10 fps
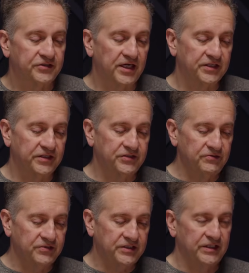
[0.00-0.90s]
Josh, I
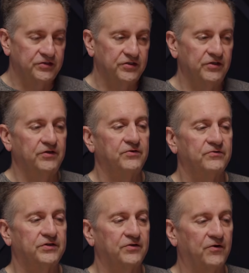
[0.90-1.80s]
do see too
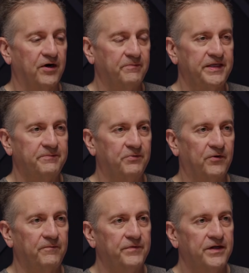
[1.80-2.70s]
that there are
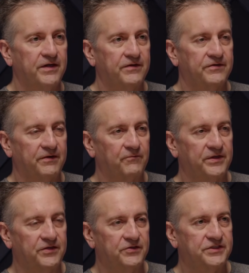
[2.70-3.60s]
people that
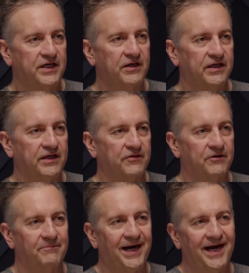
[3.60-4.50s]
when they're selling,
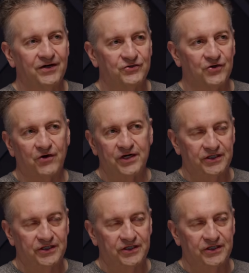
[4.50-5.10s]
their buyers already